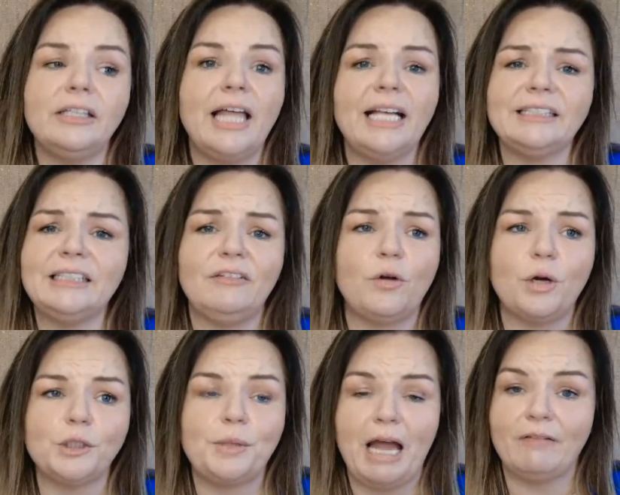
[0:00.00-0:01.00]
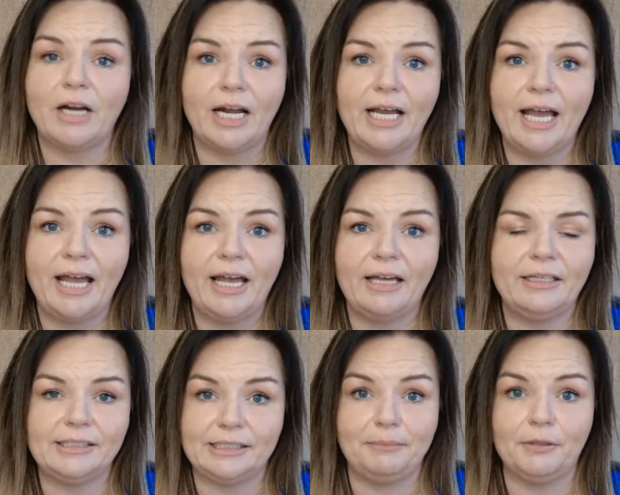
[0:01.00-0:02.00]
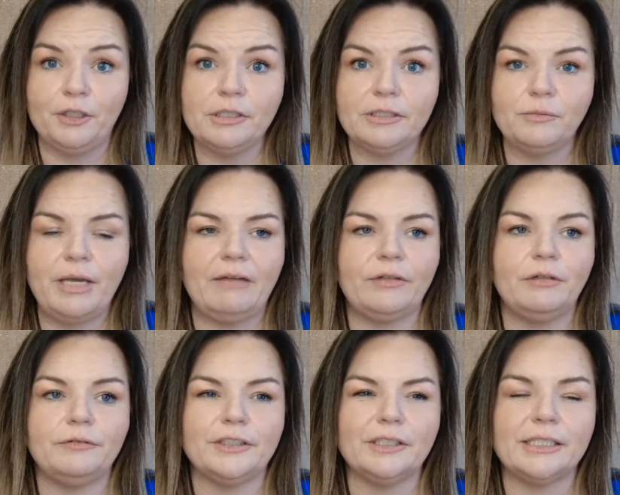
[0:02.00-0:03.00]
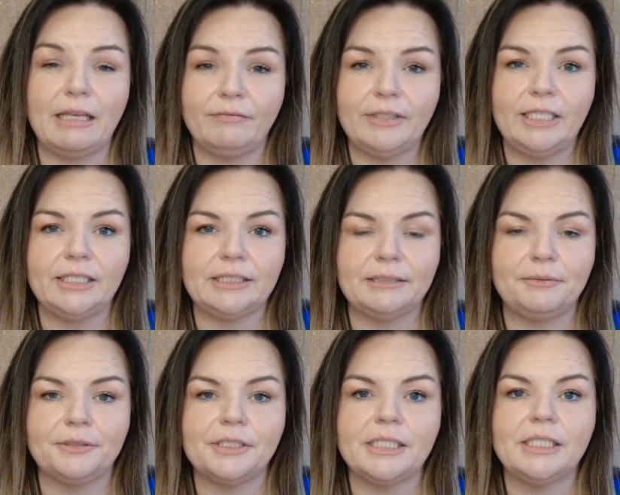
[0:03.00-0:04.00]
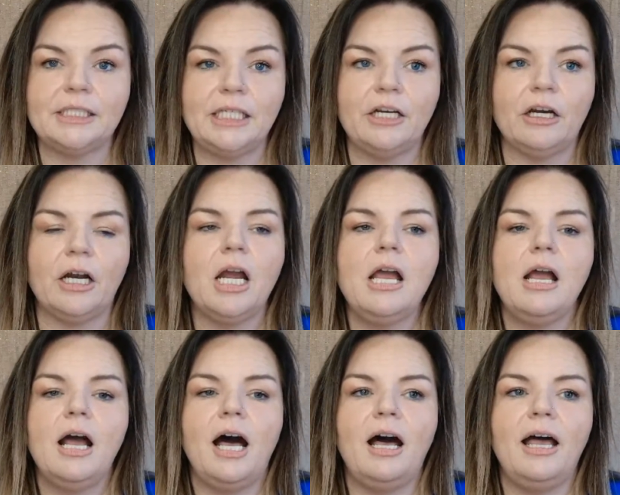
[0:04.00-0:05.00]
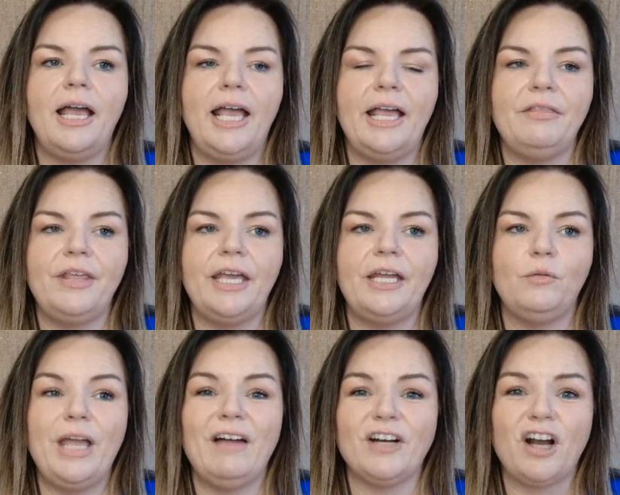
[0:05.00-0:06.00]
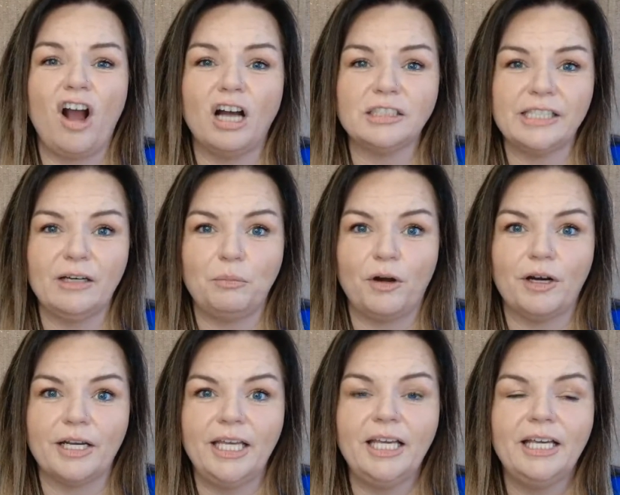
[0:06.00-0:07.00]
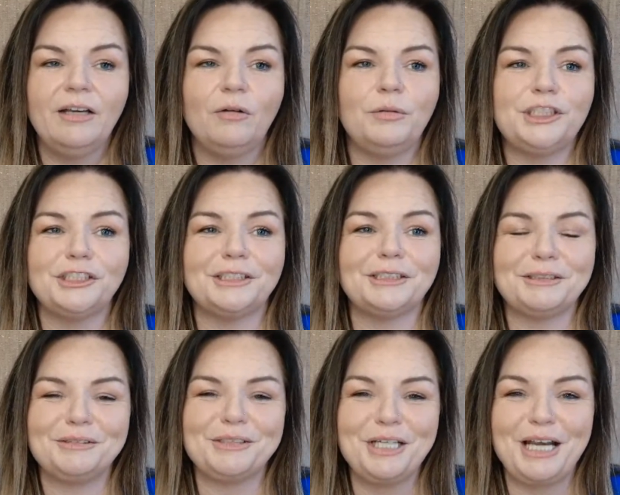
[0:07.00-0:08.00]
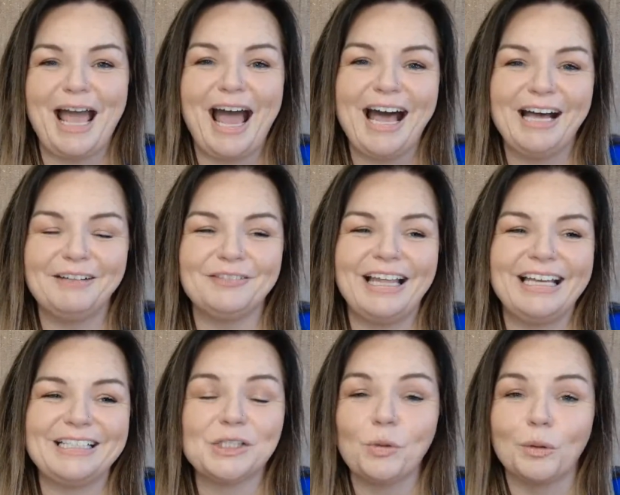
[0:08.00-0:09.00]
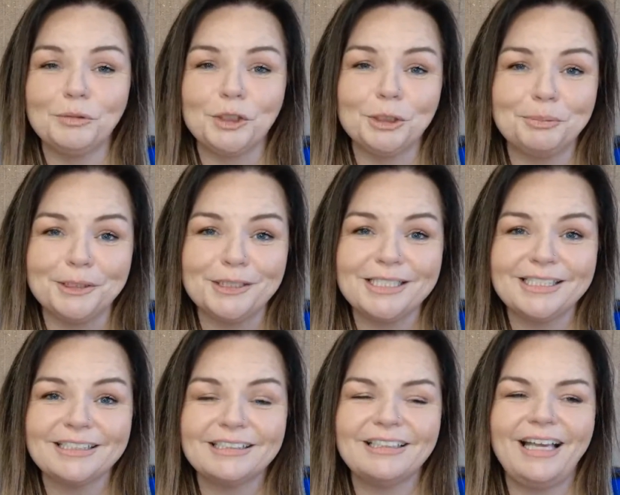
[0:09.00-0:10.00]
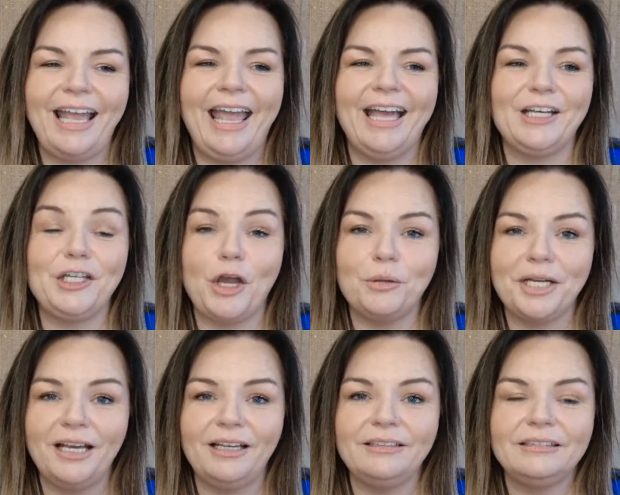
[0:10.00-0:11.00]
lastly, of course, we have our exhibitors. We have over 70 exhibitors this year. And then we have our cocktail party, which is going to have like stormtroopers and Yoda.